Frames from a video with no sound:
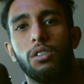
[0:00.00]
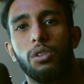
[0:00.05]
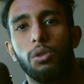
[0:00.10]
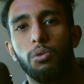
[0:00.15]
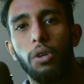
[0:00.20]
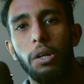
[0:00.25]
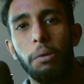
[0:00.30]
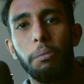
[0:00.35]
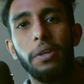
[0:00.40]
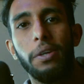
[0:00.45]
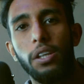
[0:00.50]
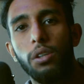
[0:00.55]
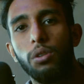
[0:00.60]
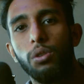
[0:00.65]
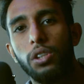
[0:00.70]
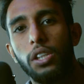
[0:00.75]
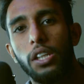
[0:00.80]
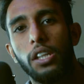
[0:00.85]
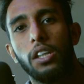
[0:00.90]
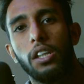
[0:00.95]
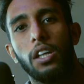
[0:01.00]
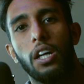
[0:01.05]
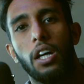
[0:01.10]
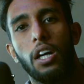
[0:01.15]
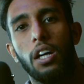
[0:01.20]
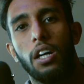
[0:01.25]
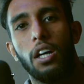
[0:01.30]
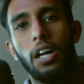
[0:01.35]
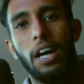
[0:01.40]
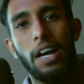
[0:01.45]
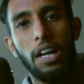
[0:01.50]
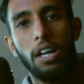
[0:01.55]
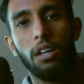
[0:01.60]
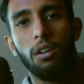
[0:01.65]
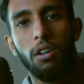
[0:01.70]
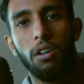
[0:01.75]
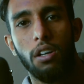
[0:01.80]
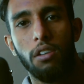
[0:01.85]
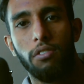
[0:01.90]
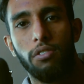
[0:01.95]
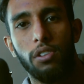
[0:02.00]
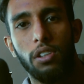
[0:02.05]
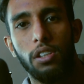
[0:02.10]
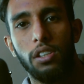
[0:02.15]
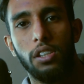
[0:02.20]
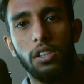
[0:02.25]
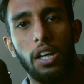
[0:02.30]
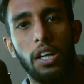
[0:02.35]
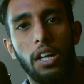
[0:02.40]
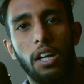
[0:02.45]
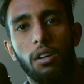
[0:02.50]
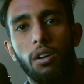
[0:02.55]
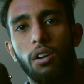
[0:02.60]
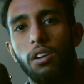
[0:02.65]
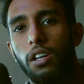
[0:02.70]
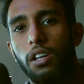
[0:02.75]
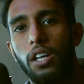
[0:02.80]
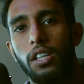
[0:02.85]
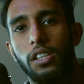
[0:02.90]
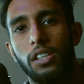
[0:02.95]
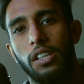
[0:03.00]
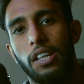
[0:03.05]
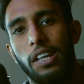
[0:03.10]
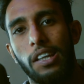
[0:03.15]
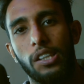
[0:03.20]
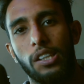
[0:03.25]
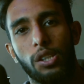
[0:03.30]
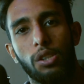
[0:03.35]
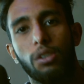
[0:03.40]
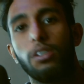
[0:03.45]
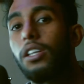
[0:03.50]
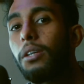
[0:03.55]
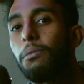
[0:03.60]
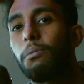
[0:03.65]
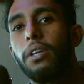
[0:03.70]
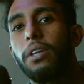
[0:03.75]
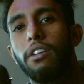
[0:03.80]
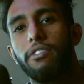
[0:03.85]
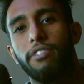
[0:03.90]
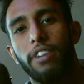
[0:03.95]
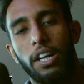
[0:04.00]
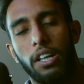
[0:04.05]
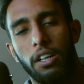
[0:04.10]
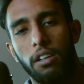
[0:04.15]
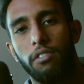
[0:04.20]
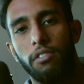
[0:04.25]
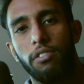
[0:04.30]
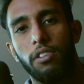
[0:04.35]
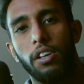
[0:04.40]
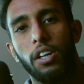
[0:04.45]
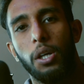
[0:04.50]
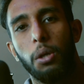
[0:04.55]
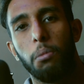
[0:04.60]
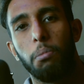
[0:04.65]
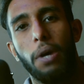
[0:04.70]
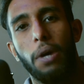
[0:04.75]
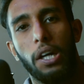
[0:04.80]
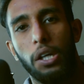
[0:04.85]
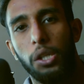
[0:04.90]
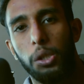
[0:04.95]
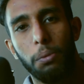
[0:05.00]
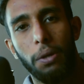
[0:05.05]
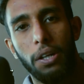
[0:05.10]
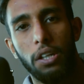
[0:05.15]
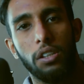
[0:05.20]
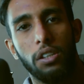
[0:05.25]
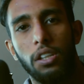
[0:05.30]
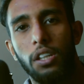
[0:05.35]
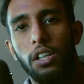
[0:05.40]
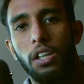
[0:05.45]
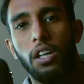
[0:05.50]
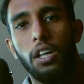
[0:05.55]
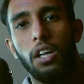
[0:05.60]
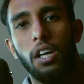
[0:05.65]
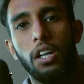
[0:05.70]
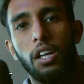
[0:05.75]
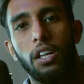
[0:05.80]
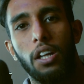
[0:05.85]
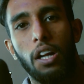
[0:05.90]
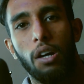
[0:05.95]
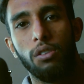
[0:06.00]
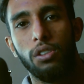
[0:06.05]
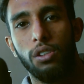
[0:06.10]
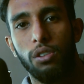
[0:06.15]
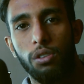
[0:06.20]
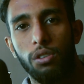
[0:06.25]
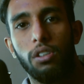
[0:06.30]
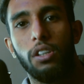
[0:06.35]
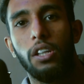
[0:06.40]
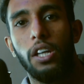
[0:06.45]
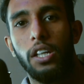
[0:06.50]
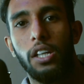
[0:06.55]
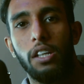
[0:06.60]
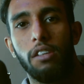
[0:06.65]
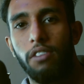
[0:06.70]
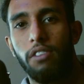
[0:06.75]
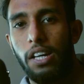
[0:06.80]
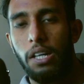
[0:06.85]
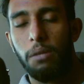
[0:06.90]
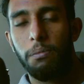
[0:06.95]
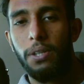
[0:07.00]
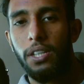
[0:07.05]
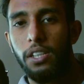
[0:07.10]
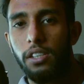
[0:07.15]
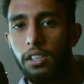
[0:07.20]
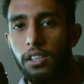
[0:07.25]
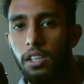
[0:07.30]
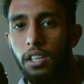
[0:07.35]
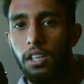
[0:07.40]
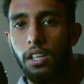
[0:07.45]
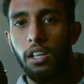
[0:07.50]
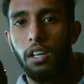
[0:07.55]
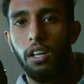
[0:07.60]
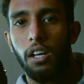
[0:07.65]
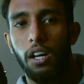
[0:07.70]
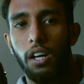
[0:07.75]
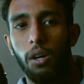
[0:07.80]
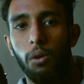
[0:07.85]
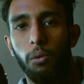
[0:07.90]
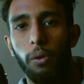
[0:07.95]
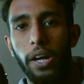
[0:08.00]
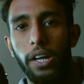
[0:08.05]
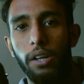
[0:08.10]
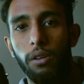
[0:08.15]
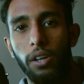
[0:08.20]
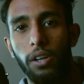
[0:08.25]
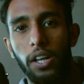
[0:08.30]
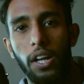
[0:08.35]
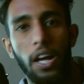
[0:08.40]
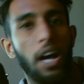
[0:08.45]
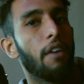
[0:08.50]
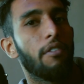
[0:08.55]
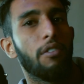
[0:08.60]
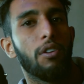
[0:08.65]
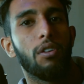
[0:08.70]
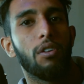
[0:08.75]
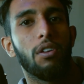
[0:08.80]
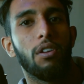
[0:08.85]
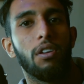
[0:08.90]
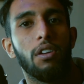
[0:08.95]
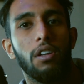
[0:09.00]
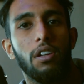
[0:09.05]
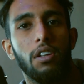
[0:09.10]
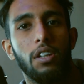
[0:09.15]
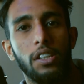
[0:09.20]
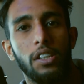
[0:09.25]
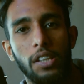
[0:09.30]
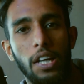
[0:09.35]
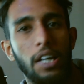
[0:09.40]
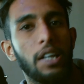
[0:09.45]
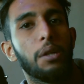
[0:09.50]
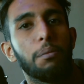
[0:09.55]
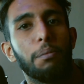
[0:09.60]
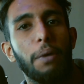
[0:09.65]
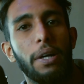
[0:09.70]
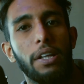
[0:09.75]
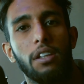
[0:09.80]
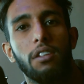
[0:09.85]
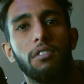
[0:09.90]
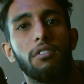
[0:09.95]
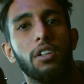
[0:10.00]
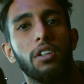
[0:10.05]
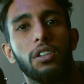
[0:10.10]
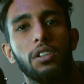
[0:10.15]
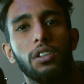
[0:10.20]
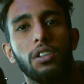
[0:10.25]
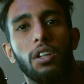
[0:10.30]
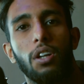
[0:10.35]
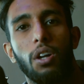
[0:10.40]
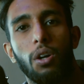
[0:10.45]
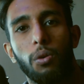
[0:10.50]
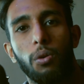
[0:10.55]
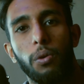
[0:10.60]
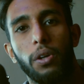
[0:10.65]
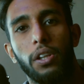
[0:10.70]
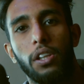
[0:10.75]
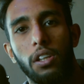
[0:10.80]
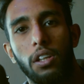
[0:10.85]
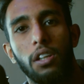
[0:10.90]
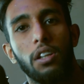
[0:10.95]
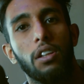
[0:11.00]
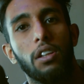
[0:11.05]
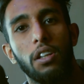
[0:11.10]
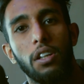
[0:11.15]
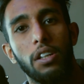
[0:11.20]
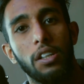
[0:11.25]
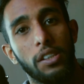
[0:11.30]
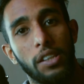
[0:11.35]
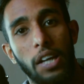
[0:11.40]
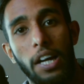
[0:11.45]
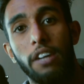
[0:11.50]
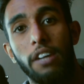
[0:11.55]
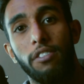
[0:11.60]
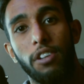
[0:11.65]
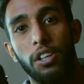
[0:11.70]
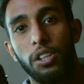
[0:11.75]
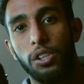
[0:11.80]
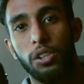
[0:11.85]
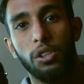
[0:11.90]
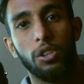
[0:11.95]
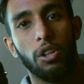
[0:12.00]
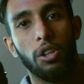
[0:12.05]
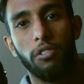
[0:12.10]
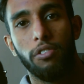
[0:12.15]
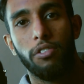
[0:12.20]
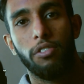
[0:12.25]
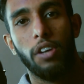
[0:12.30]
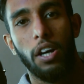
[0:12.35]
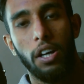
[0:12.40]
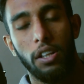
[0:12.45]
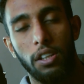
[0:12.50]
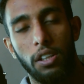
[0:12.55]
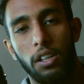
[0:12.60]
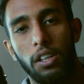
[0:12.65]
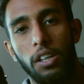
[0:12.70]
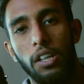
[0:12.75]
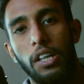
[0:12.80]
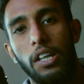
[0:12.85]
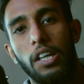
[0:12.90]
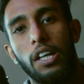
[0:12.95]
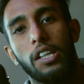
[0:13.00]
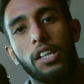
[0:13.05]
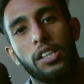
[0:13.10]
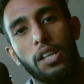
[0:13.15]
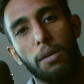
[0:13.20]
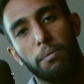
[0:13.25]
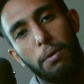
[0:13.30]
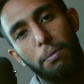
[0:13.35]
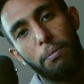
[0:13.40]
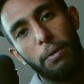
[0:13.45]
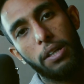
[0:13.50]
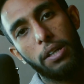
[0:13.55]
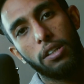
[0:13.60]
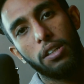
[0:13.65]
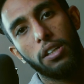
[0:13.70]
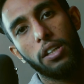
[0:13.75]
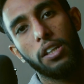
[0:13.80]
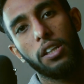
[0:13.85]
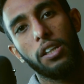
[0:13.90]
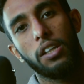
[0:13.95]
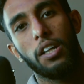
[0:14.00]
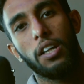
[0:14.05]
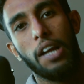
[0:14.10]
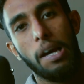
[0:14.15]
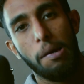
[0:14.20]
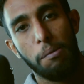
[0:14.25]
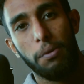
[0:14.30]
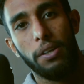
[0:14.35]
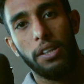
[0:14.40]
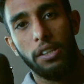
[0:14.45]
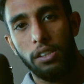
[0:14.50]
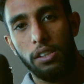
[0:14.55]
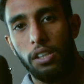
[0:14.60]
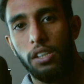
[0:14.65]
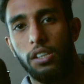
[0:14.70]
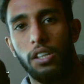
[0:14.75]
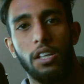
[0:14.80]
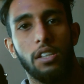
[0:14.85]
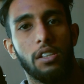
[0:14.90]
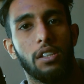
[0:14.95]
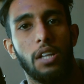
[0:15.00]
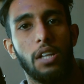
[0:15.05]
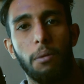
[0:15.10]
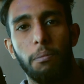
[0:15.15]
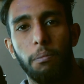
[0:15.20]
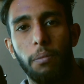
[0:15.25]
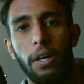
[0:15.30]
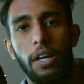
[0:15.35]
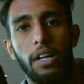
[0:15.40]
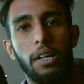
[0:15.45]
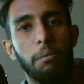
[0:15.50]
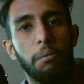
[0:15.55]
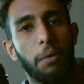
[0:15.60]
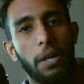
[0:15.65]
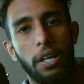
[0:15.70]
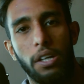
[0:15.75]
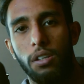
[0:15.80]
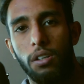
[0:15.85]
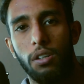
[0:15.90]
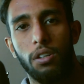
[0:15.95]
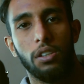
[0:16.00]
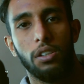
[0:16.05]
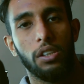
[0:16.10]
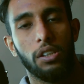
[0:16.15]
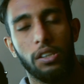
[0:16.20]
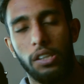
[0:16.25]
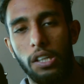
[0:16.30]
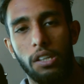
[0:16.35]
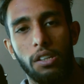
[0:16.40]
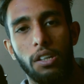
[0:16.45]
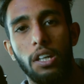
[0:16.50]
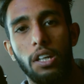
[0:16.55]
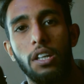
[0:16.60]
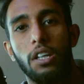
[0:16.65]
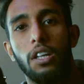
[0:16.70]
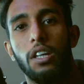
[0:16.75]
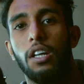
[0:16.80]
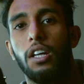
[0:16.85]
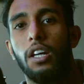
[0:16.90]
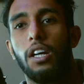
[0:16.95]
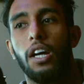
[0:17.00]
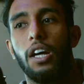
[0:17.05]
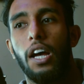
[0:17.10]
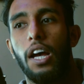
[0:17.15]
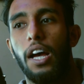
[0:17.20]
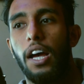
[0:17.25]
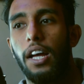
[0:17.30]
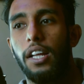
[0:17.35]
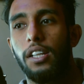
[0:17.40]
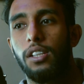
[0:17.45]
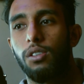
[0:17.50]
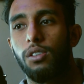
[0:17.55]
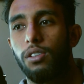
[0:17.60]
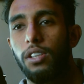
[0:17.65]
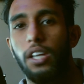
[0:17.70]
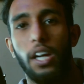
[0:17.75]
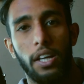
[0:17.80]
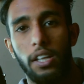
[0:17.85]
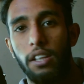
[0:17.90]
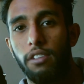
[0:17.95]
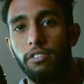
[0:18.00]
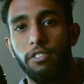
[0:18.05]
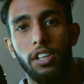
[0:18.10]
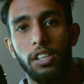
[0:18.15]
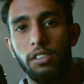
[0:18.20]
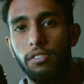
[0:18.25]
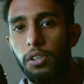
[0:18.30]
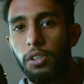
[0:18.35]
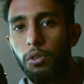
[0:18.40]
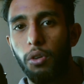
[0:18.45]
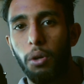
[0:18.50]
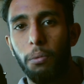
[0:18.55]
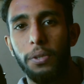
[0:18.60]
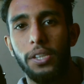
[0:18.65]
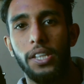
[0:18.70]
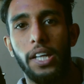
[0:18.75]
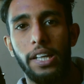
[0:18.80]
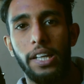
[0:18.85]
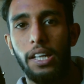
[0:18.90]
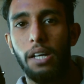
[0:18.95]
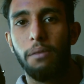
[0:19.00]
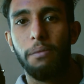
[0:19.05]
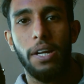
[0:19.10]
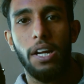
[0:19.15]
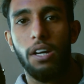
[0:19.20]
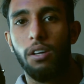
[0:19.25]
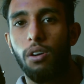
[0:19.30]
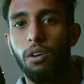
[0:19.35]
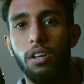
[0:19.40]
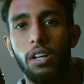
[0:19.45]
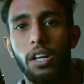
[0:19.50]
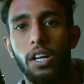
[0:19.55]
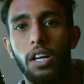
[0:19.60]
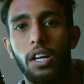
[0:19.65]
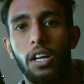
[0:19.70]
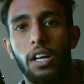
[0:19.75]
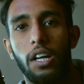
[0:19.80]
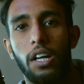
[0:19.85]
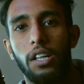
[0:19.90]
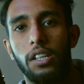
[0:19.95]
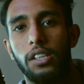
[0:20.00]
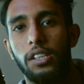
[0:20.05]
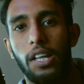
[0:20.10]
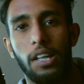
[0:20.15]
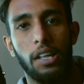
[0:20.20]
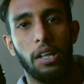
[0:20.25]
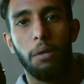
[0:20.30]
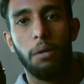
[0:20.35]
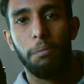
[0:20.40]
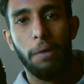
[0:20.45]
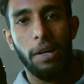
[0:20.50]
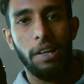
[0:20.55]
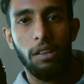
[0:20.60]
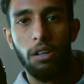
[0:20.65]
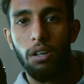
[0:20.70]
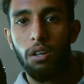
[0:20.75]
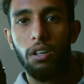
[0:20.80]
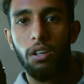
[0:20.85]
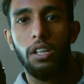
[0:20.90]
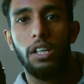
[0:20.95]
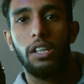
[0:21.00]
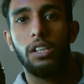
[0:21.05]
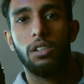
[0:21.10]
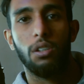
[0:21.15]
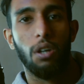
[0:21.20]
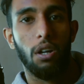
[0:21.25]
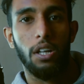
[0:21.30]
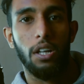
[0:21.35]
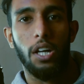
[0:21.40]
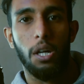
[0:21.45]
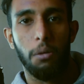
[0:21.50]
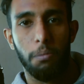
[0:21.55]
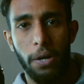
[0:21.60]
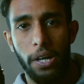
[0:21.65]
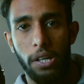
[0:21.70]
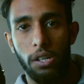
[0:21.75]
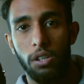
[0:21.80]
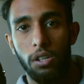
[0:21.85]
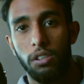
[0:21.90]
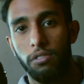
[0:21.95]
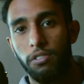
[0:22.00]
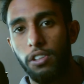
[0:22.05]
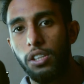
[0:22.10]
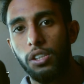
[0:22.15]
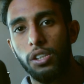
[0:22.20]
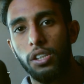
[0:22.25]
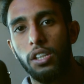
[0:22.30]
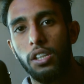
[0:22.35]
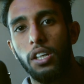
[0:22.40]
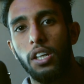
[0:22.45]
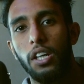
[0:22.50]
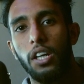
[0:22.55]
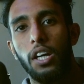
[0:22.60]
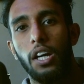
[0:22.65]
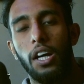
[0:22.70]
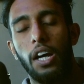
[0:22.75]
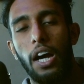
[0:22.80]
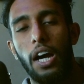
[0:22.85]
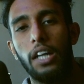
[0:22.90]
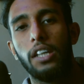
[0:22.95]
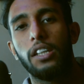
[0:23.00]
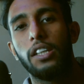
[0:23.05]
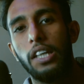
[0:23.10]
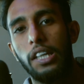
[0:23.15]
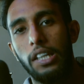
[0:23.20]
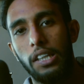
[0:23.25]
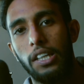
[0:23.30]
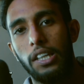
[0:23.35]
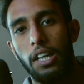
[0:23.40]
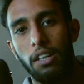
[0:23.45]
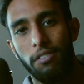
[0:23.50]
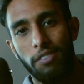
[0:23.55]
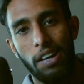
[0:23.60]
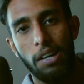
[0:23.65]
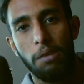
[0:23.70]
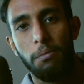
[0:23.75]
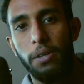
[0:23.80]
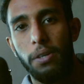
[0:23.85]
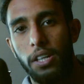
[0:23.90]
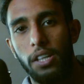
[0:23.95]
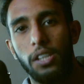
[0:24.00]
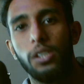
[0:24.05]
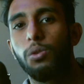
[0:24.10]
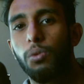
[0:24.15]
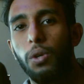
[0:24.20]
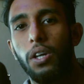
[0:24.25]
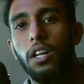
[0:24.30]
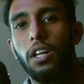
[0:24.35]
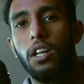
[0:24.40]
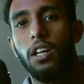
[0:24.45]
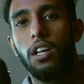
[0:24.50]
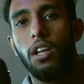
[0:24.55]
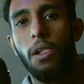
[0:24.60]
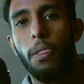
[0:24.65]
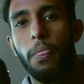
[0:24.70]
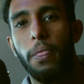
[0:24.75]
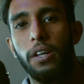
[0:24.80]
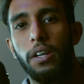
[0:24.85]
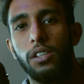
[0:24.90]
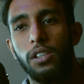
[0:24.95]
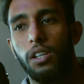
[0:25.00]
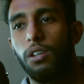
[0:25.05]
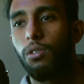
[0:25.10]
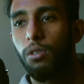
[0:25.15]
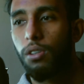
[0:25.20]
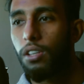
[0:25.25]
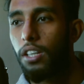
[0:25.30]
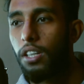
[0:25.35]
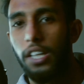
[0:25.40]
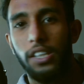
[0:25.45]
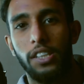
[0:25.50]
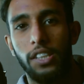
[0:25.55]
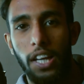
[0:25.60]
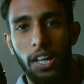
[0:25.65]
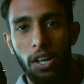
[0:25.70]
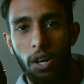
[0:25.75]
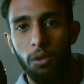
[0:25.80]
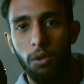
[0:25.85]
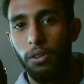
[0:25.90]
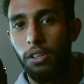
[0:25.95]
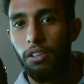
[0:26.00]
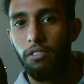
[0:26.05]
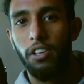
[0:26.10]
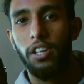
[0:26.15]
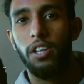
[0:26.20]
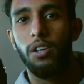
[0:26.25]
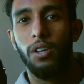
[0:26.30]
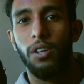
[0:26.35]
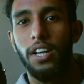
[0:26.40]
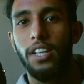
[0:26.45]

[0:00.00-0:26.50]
So we'll be using uh, Anaconda for this. Anaconda is an extremely effective package manager. It allows you to create environments uh, where you can have your desired Python version along with the desired versions of other supplementary libraries such as NumPy, PyTorch, etc. And so yeah, in the first video, we'll be setting up Anaconda and setting up Python, installing our PyTorch version and creating an environment as well. So let's get on with the video